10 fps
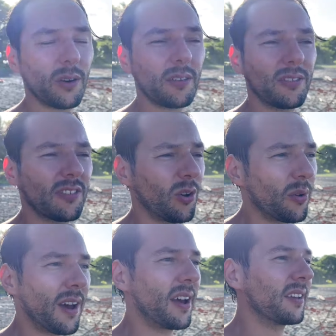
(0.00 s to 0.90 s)
is so
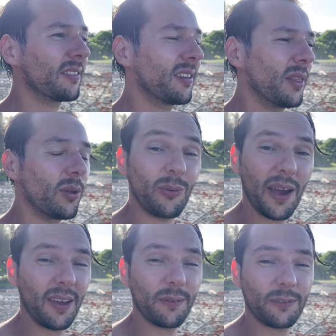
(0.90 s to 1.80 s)
nice, the
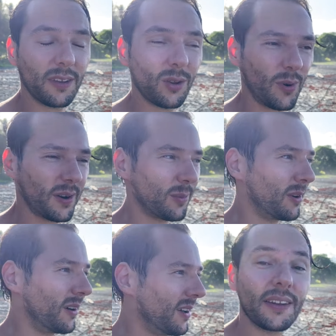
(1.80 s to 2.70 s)
waves
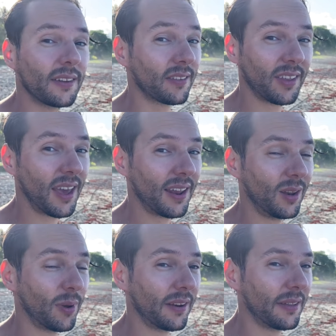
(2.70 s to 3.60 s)
incredible. It doesn't get any
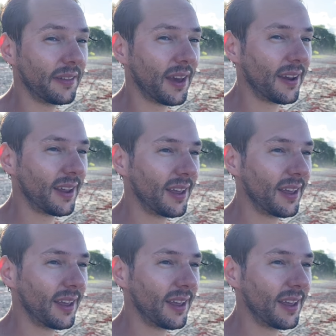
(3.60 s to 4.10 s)
better than that.